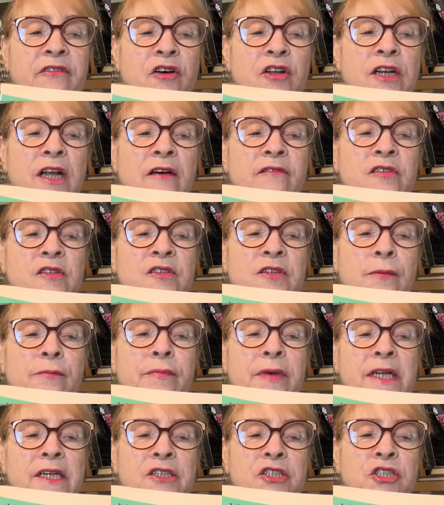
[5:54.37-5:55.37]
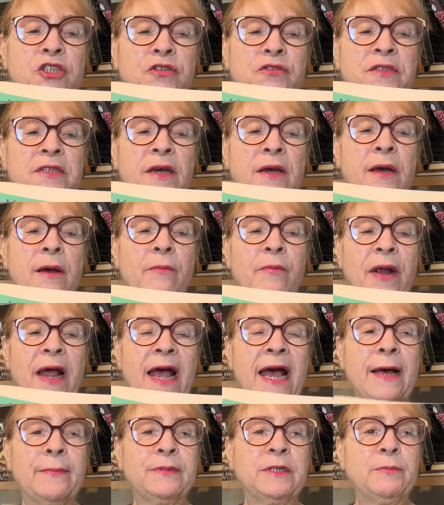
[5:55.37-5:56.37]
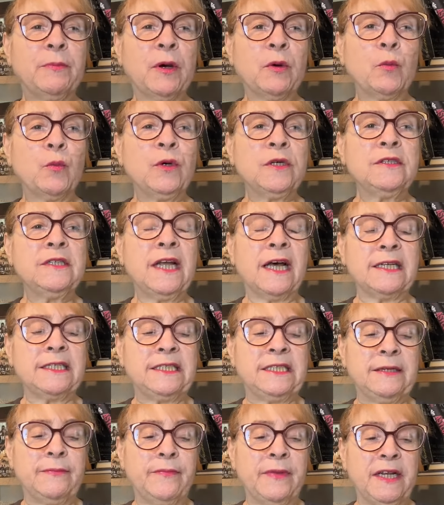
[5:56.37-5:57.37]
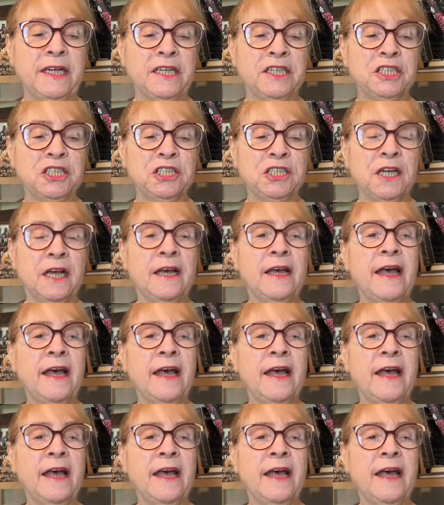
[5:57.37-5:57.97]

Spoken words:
Her novels are miniatures, perhaps, but will not diminish.